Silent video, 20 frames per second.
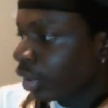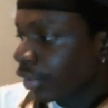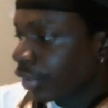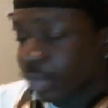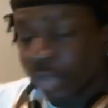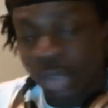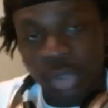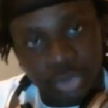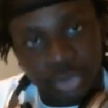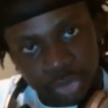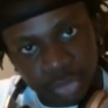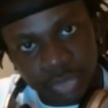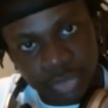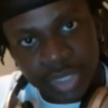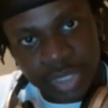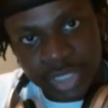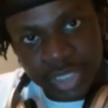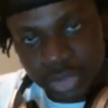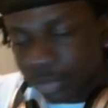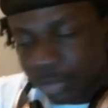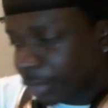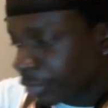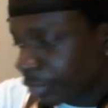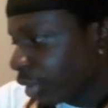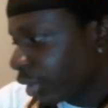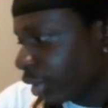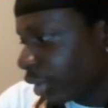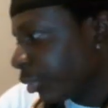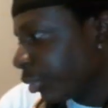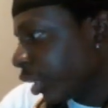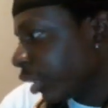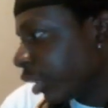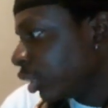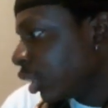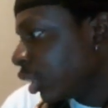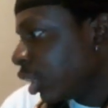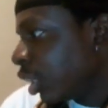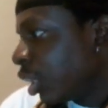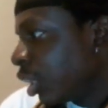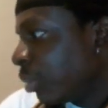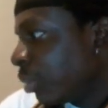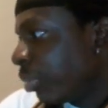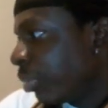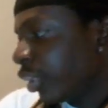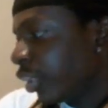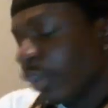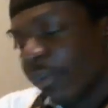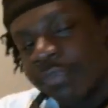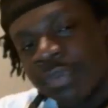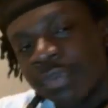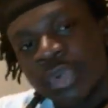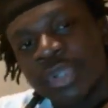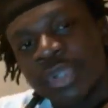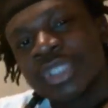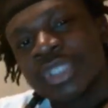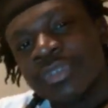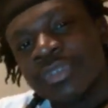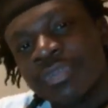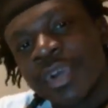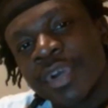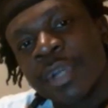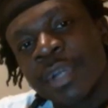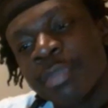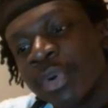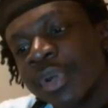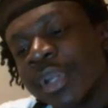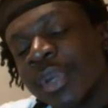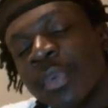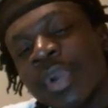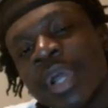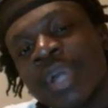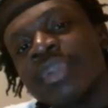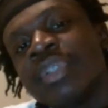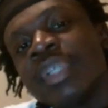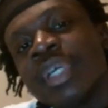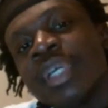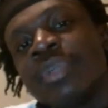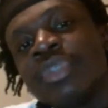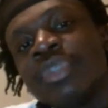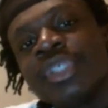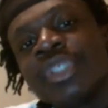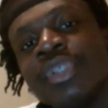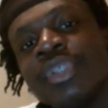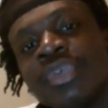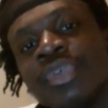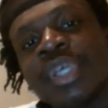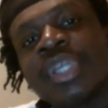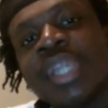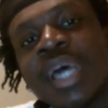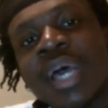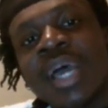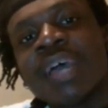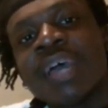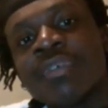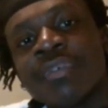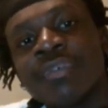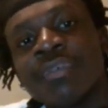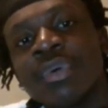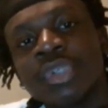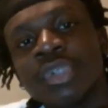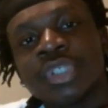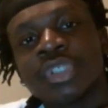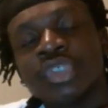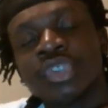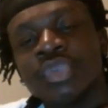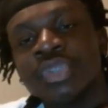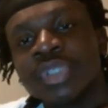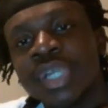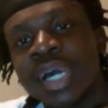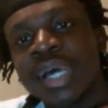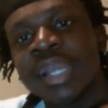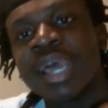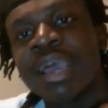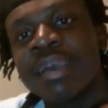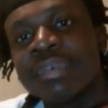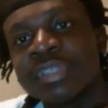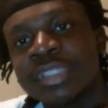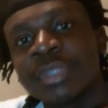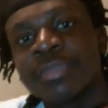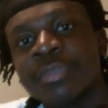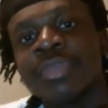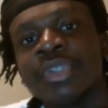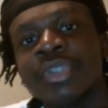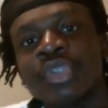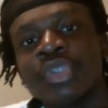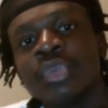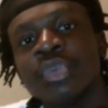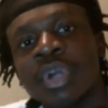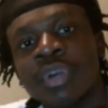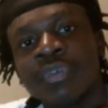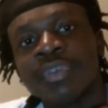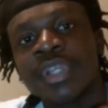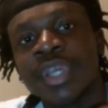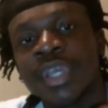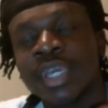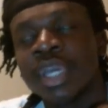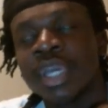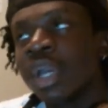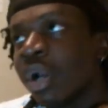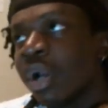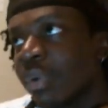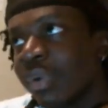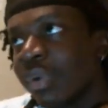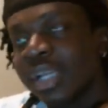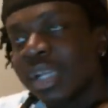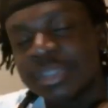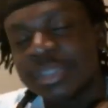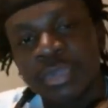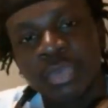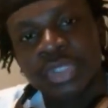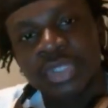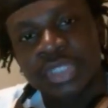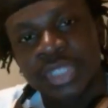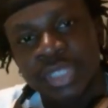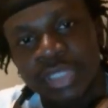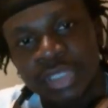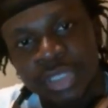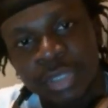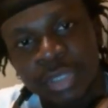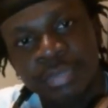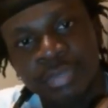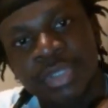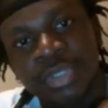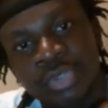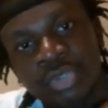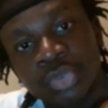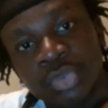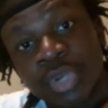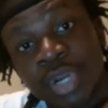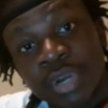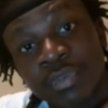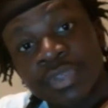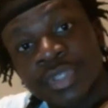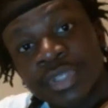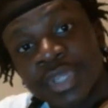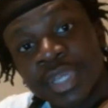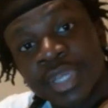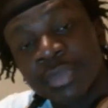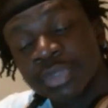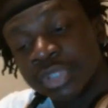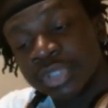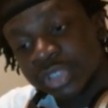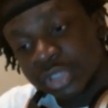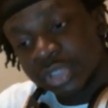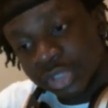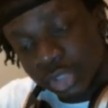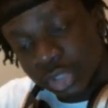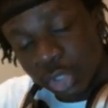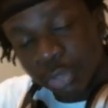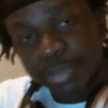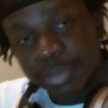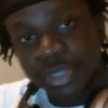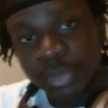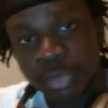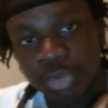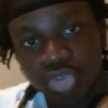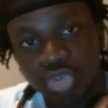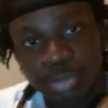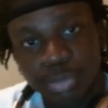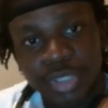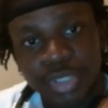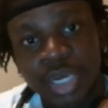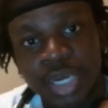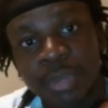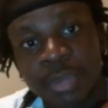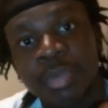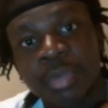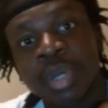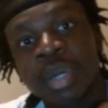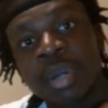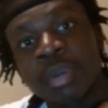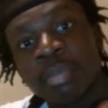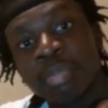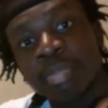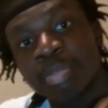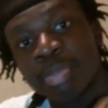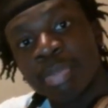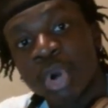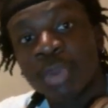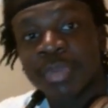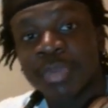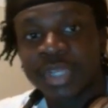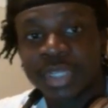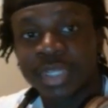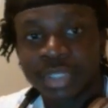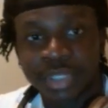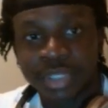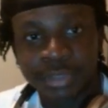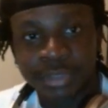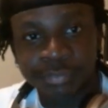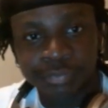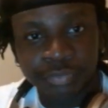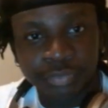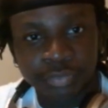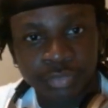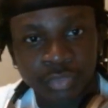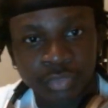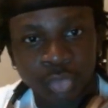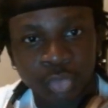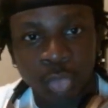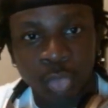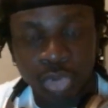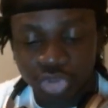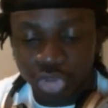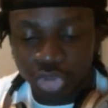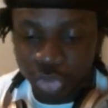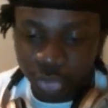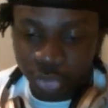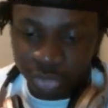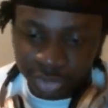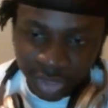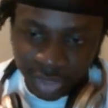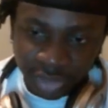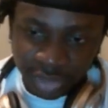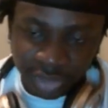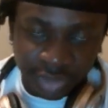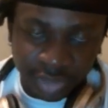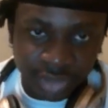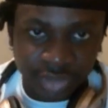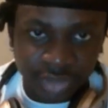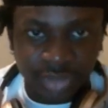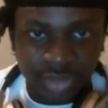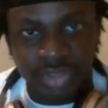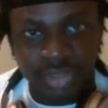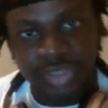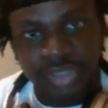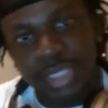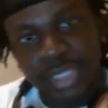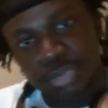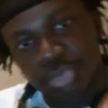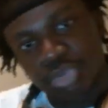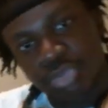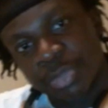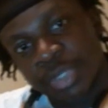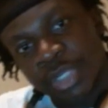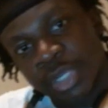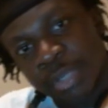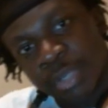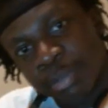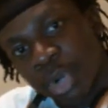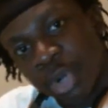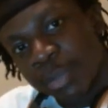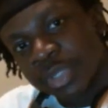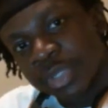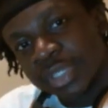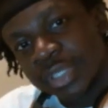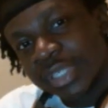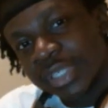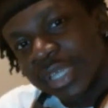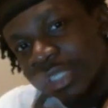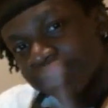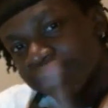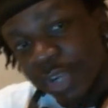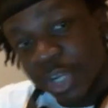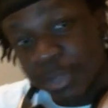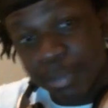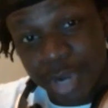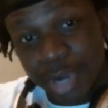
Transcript: You old school guys know what I'm talking about. But your focus is very important. And without a daily routine, you cannot have a focus. You gotta have something you do every day. A wise man once said, "Something you do every day will determine what you become permanently. What you do daily decides what you become permanently." That's very